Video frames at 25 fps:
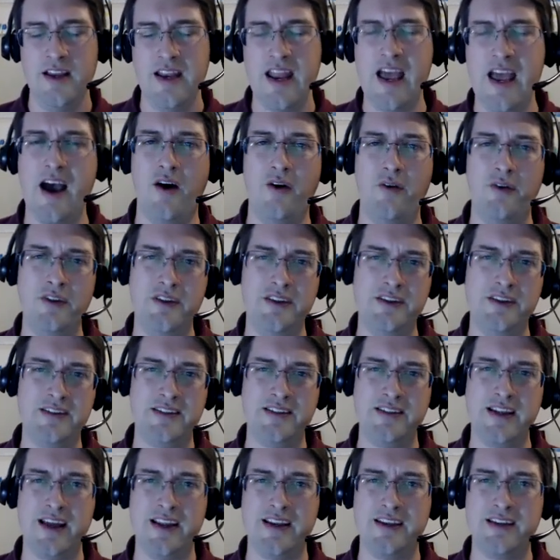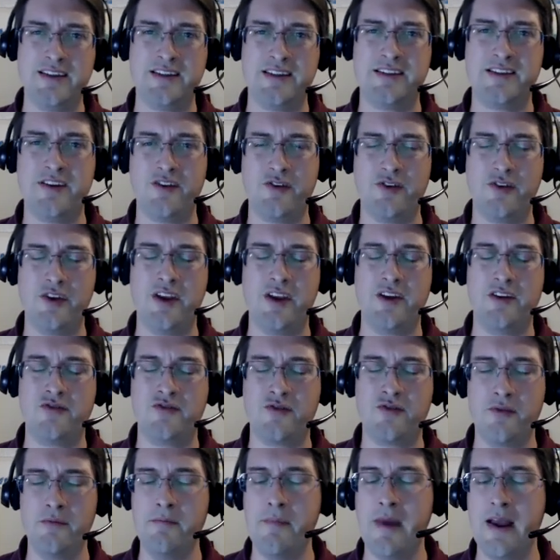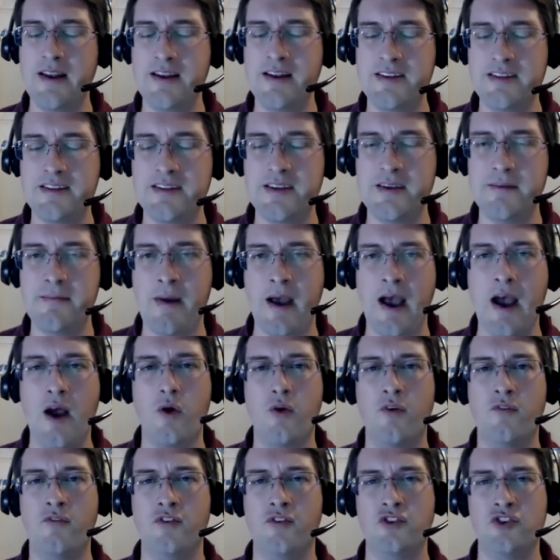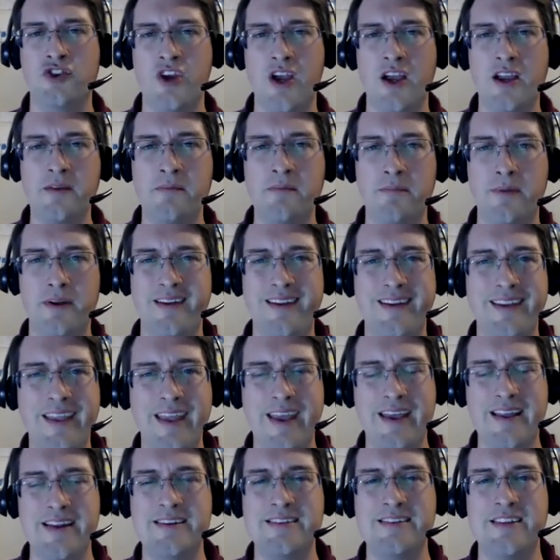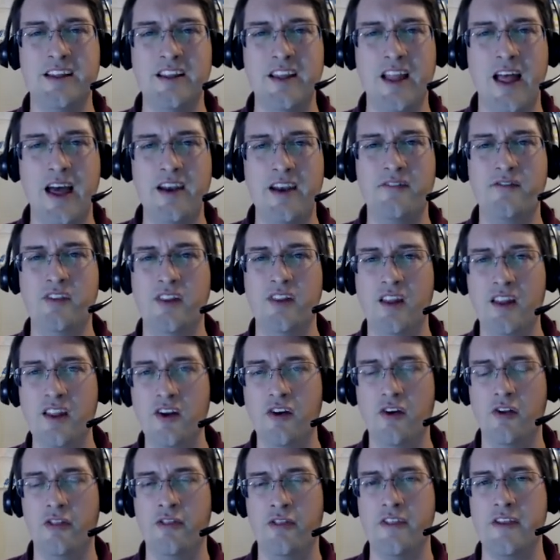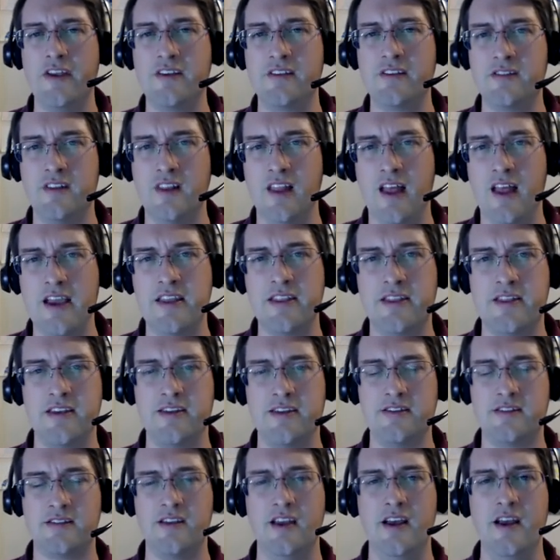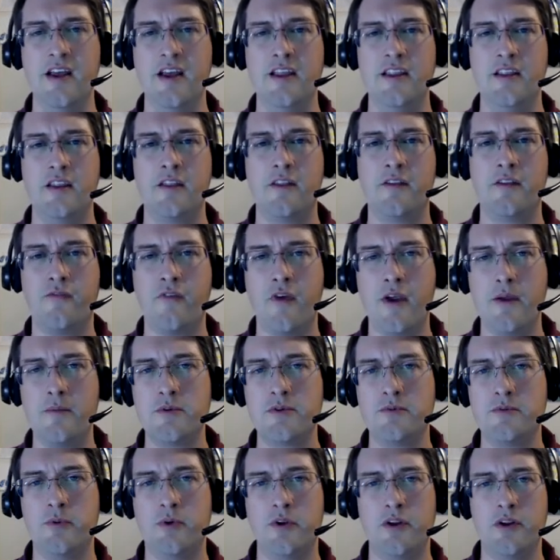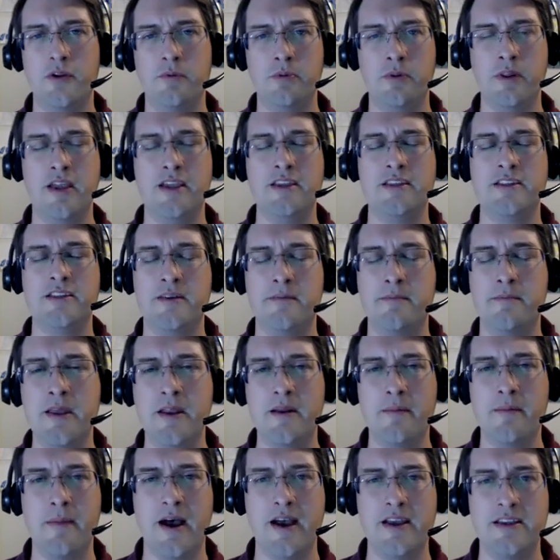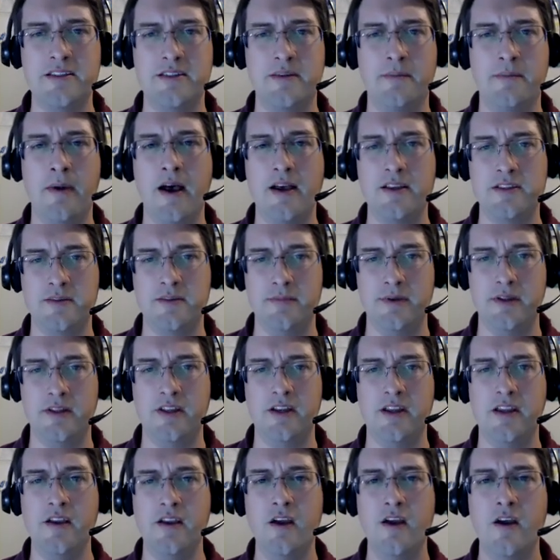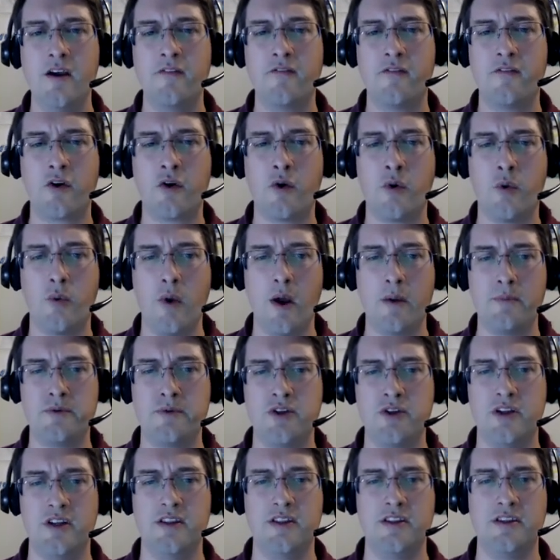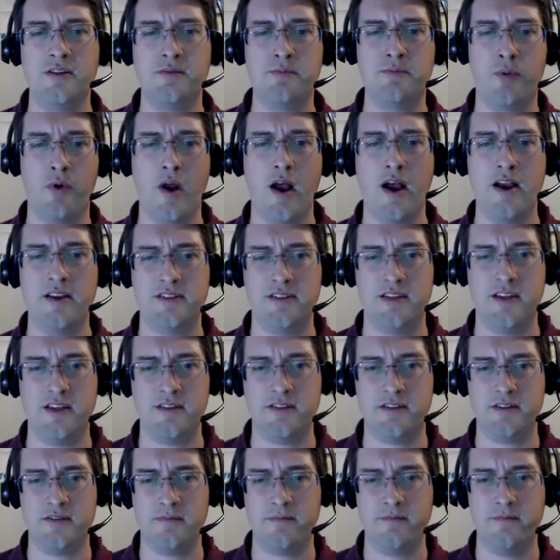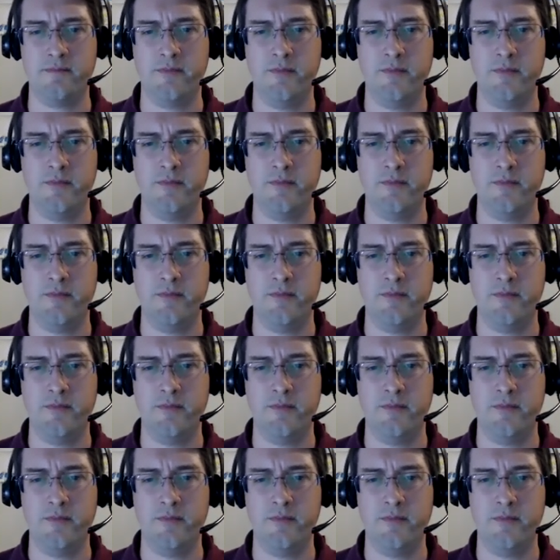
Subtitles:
Now, this is not necessarily a tremendously powerful check, but again, it's a lot of little things like this that the framers put into place to minimize the possibility for corruption in this process.